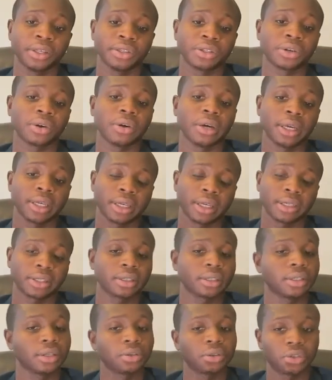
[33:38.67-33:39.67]
So it
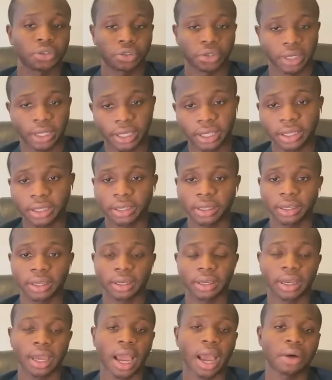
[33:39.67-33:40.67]
gets a little tricky.
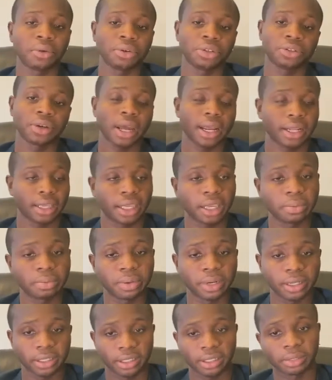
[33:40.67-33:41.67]
I would try to keep
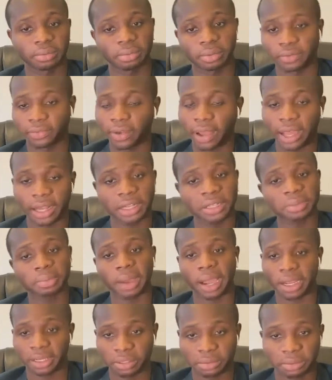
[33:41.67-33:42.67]
it as simplified as
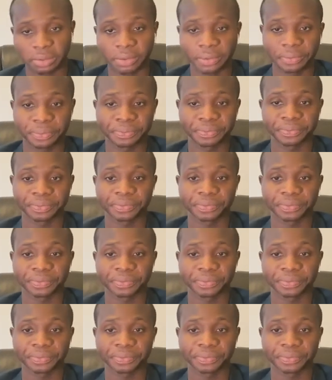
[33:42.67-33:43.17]
possible.